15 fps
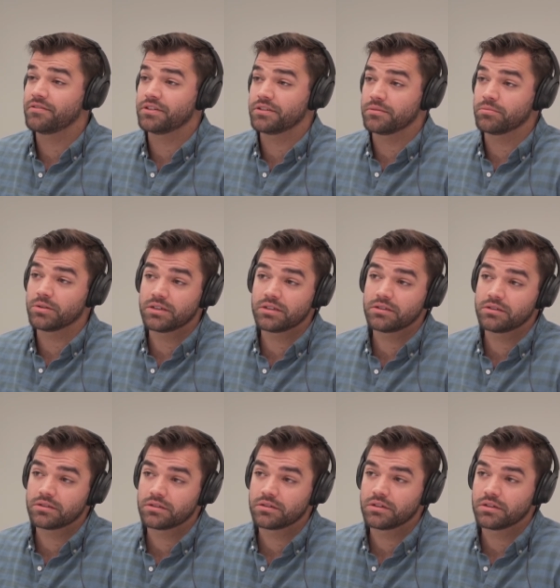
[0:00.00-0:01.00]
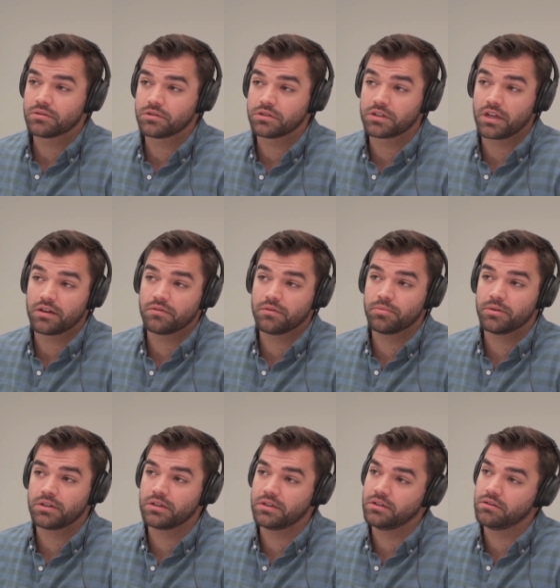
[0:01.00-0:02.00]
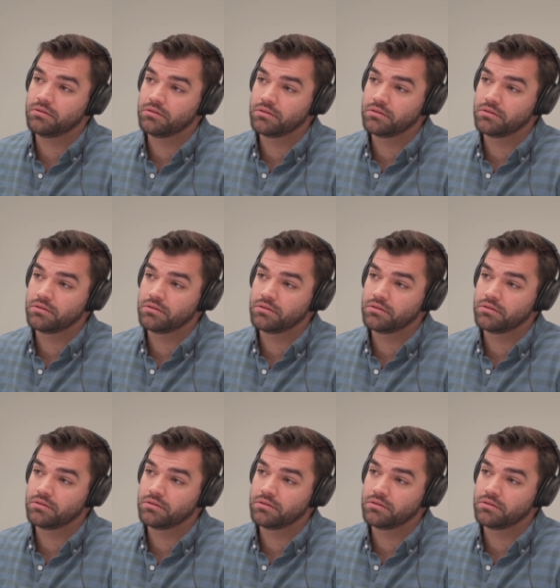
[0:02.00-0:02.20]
siblings, which is kind of a big deal.